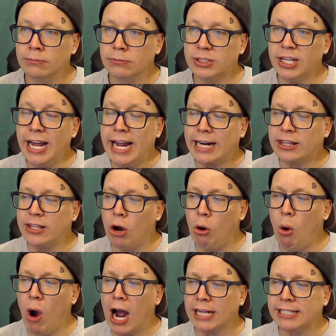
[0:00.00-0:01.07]
Take the
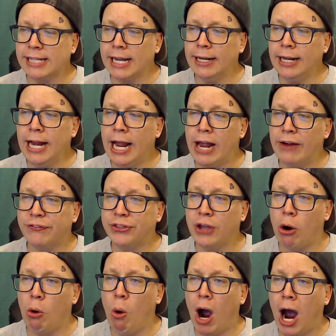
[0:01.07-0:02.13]
what and leave the
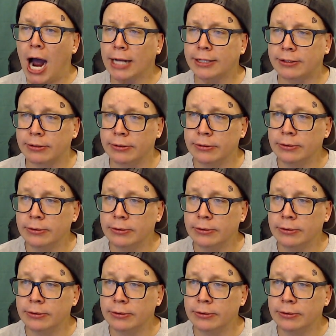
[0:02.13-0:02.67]
what.